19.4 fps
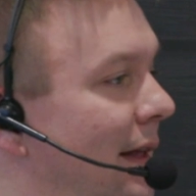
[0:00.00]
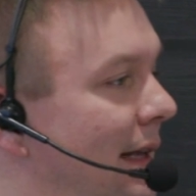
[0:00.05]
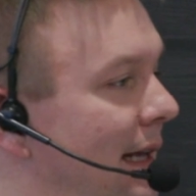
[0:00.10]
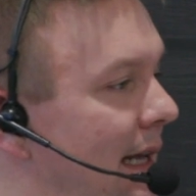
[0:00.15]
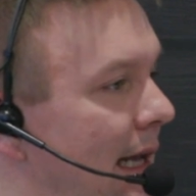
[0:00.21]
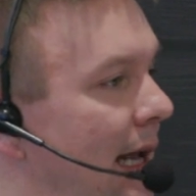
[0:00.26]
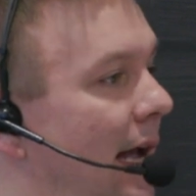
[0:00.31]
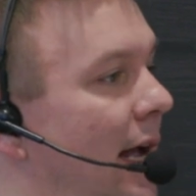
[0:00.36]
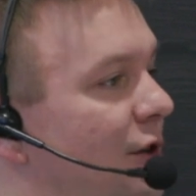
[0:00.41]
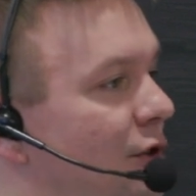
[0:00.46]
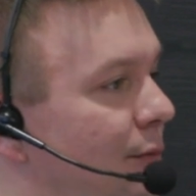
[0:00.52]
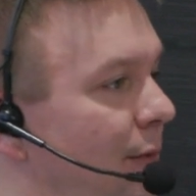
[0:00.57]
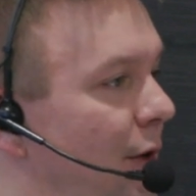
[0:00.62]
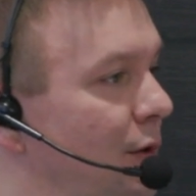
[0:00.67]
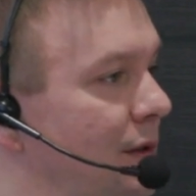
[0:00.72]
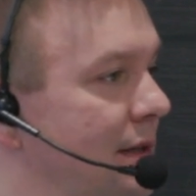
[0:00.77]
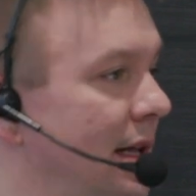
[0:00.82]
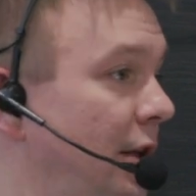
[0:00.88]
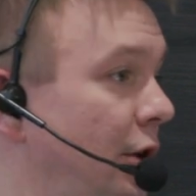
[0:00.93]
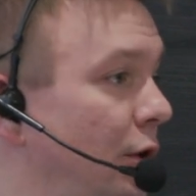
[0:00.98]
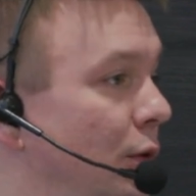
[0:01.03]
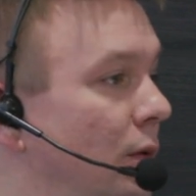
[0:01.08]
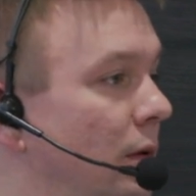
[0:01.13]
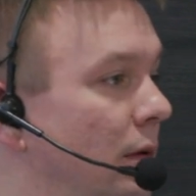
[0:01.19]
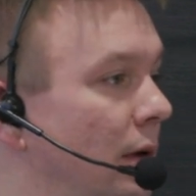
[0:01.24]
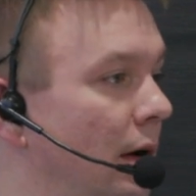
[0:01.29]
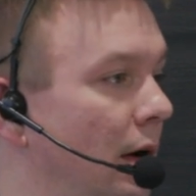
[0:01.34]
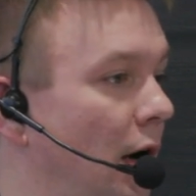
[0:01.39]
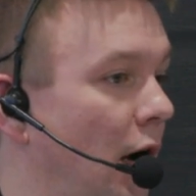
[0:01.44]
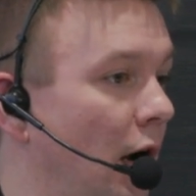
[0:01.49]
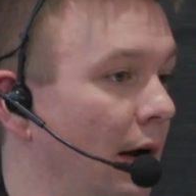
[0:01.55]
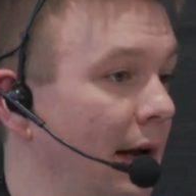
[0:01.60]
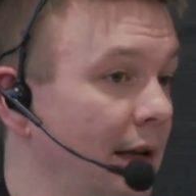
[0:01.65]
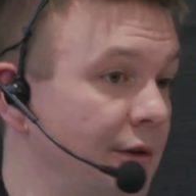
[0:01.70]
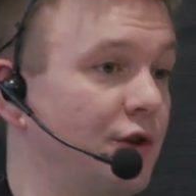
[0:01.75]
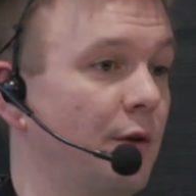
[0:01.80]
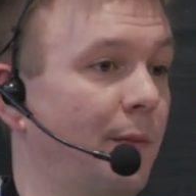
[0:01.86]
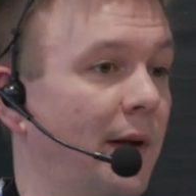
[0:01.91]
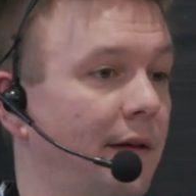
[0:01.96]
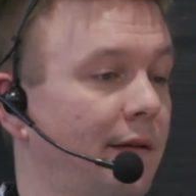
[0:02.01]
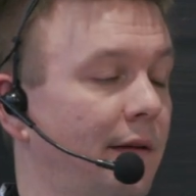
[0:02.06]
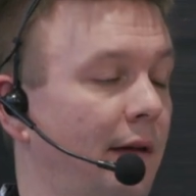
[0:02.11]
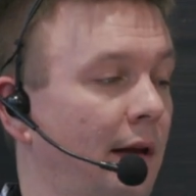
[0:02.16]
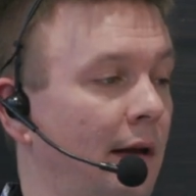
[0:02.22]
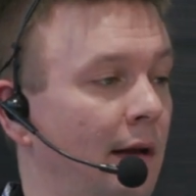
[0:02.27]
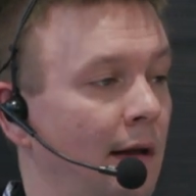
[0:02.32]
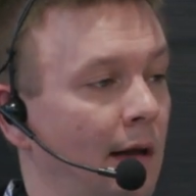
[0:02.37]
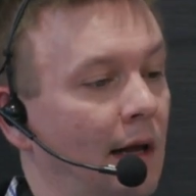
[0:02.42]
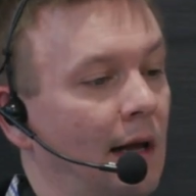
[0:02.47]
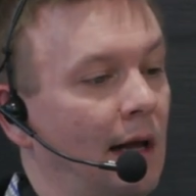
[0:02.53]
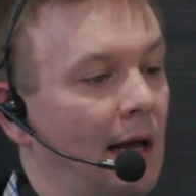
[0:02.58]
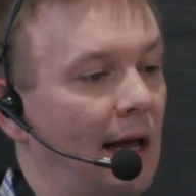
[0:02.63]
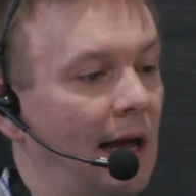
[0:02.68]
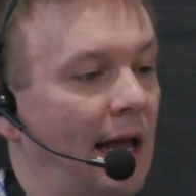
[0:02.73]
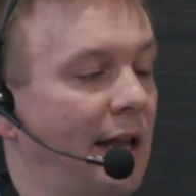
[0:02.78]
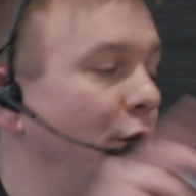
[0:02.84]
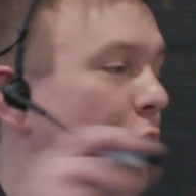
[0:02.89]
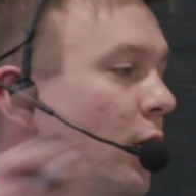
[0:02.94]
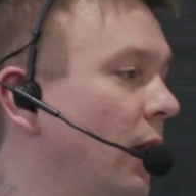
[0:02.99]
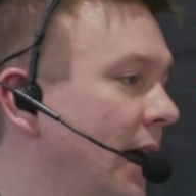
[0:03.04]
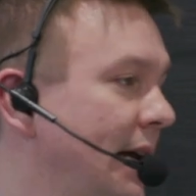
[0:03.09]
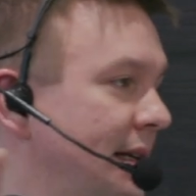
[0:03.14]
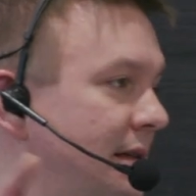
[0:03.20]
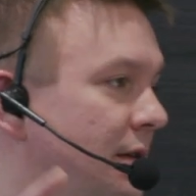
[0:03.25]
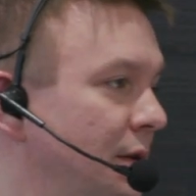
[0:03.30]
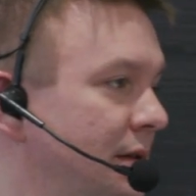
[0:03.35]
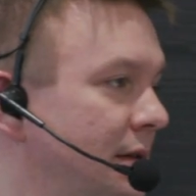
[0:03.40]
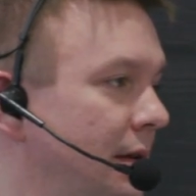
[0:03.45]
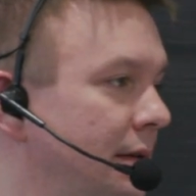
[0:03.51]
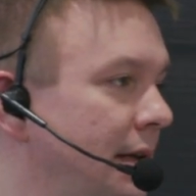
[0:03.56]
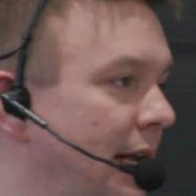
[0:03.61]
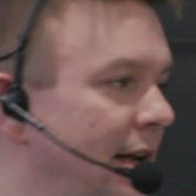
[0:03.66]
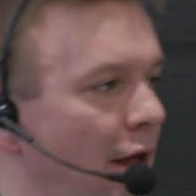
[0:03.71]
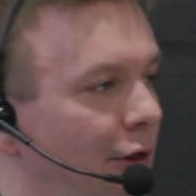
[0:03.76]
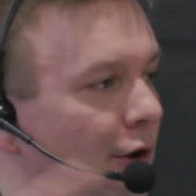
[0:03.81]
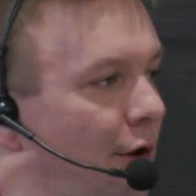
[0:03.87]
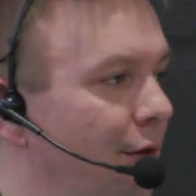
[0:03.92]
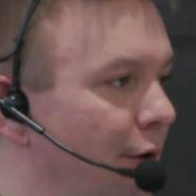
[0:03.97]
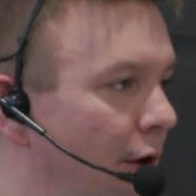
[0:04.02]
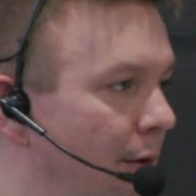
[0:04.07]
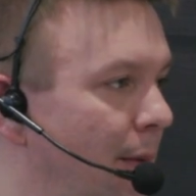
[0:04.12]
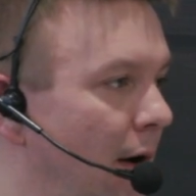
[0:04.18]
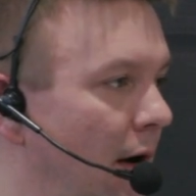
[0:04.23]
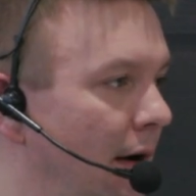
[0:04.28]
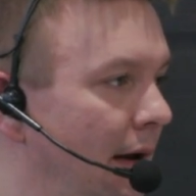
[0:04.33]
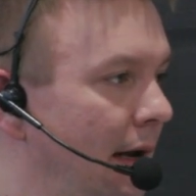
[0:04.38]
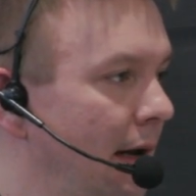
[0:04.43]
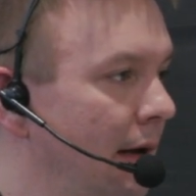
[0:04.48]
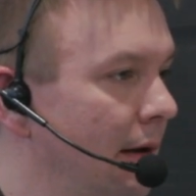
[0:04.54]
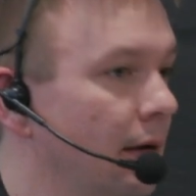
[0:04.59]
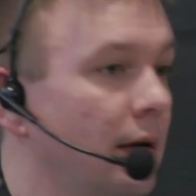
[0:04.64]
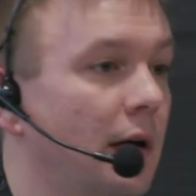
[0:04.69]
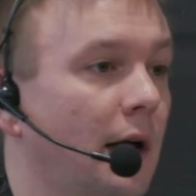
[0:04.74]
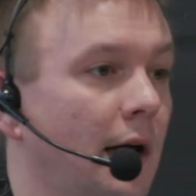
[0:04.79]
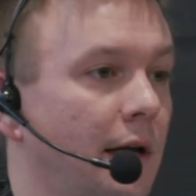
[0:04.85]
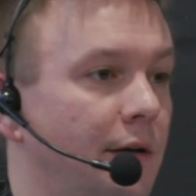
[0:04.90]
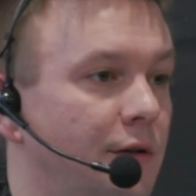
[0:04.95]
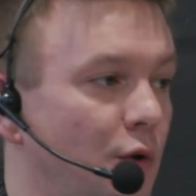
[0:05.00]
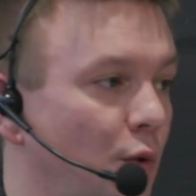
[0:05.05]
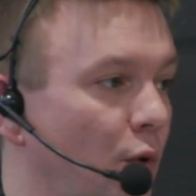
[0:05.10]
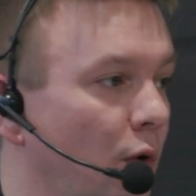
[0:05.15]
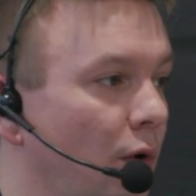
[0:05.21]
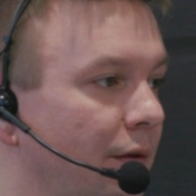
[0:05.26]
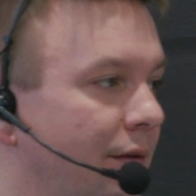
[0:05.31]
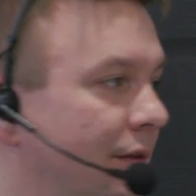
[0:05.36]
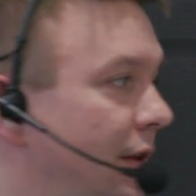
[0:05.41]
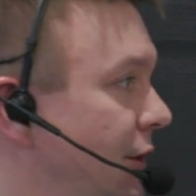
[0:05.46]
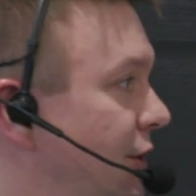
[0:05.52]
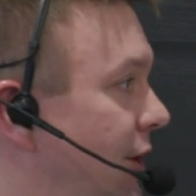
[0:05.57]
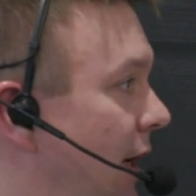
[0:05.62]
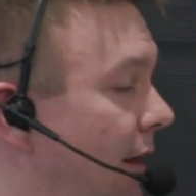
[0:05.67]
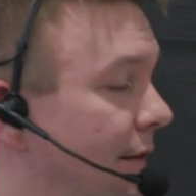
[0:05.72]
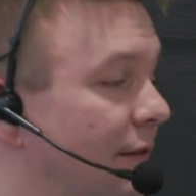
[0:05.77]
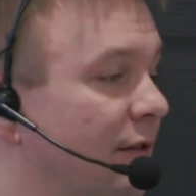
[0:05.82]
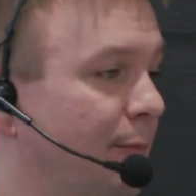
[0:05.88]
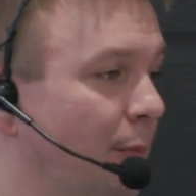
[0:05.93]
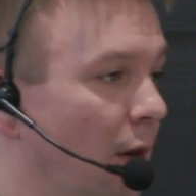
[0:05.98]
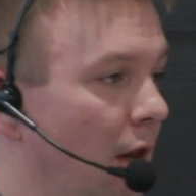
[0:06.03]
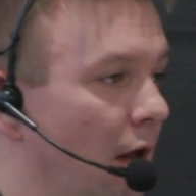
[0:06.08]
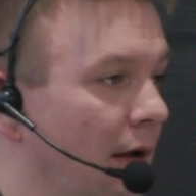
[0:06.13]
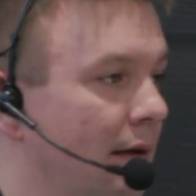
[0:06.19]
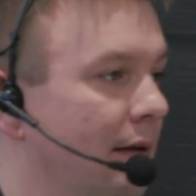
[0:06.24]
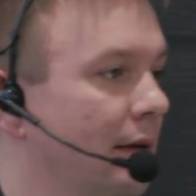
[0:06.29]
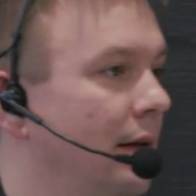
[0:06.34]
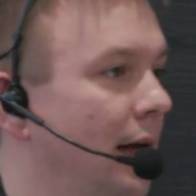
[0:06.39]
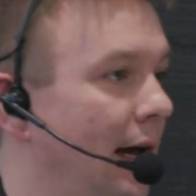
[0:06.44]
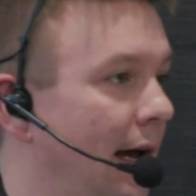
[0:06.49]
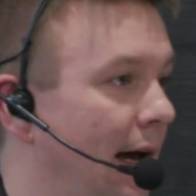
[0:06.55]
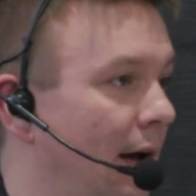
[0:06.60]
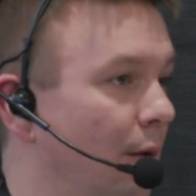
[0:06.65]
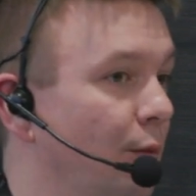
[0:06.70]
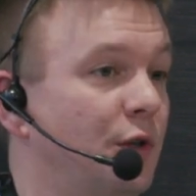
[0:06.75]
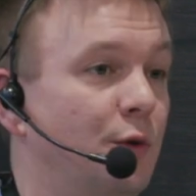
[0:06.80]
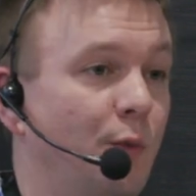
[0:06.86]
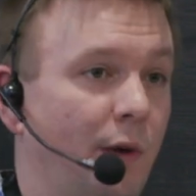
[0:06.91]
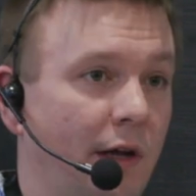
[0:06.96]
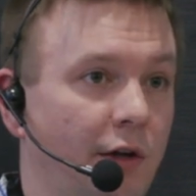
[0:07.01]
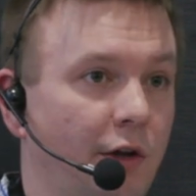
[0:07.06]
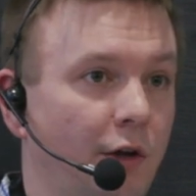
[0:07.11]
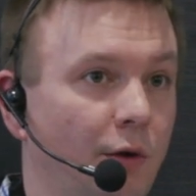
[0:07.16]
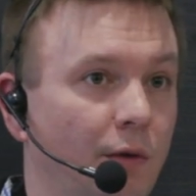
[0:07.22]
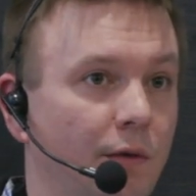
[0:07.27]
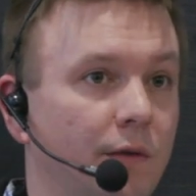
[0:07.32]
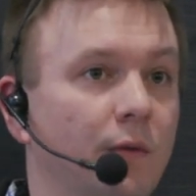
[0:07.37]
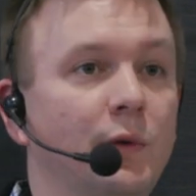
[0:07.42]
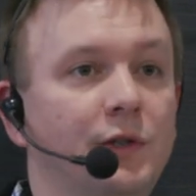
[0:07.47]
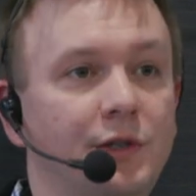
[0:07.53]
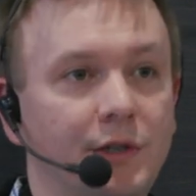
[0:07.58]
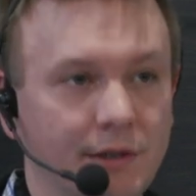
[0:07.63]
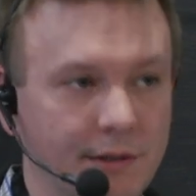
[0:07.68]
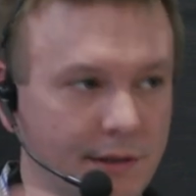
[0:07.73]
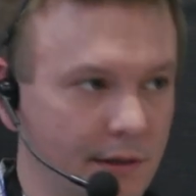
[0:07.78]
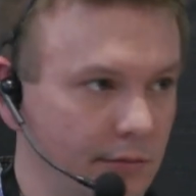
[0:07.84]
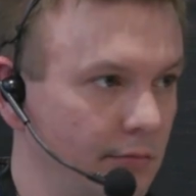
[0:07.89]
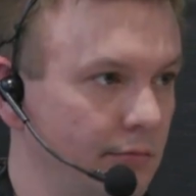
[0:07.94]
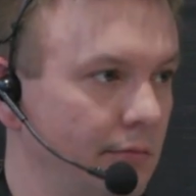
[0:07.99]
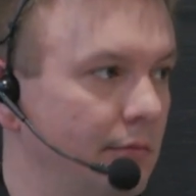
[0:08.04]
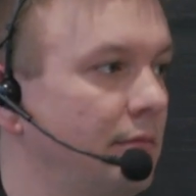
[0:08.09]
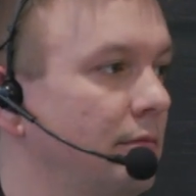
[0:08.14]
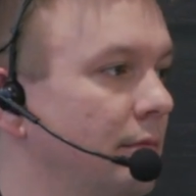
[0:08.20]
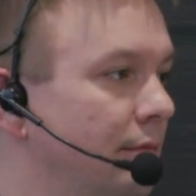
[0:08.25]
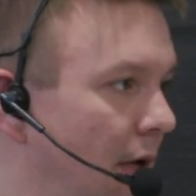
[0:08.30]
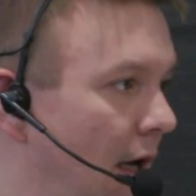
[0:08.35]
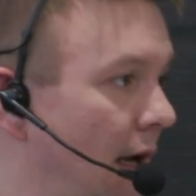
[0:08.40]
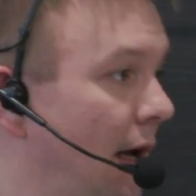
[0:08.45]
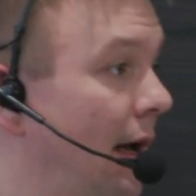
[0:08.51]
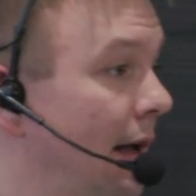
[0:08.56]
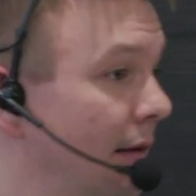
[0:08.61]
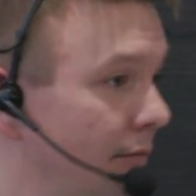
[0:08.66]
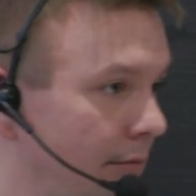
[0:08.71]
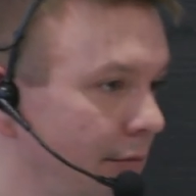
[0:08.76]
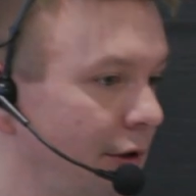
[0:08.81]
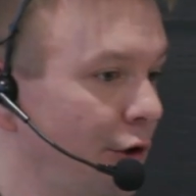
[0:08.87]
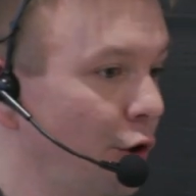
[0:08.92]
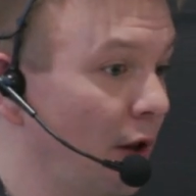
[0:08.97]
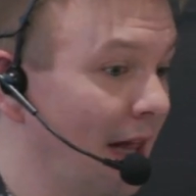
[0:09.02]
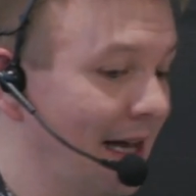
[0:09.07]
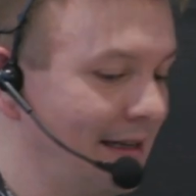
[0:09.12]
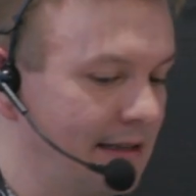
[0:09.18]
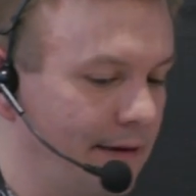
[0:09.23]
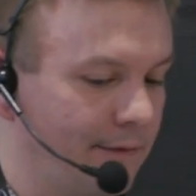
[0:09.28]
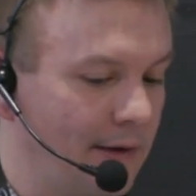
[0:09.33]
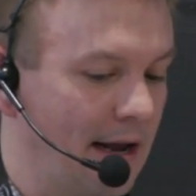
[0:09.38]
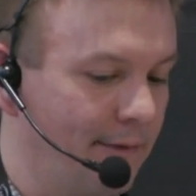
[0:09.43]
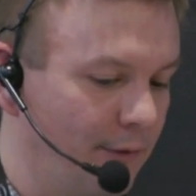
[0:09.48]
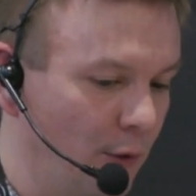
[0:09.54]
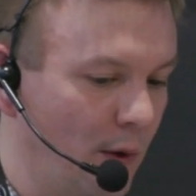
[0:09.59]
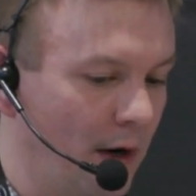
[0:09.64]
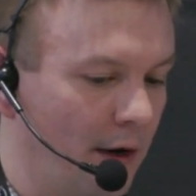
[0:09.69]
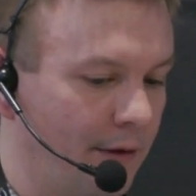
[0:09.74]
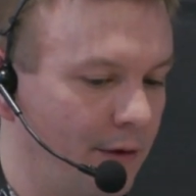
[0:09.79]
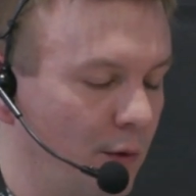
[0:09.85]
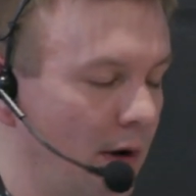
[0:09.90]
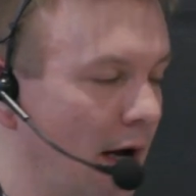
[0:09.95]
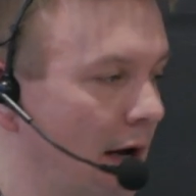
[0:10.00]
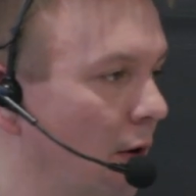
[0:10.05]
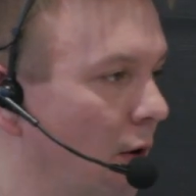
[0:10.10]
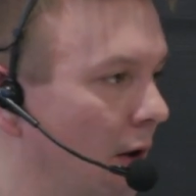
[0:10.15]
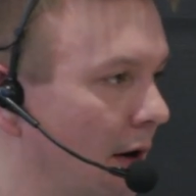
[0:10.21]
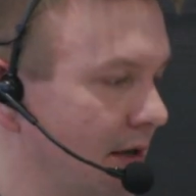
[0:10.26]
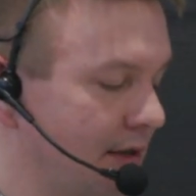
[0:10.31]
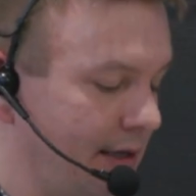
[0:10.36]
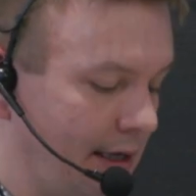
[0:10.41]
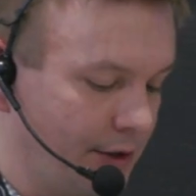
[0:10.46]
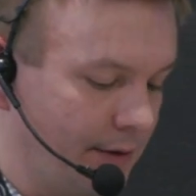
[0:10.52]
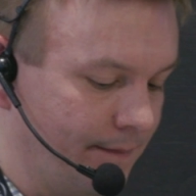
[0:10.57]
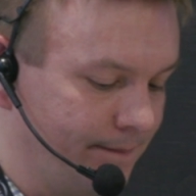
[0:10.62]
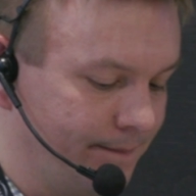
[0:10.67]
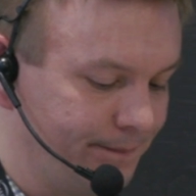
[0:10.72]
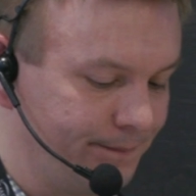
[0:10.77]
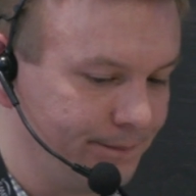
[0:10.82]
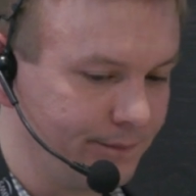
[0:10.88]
of the key attributes that you are instrumenting and utilize those uh, in other third-party uh, tools such as Splunk, uh, which we use, which is uh, utilized everywhere throughout our organization.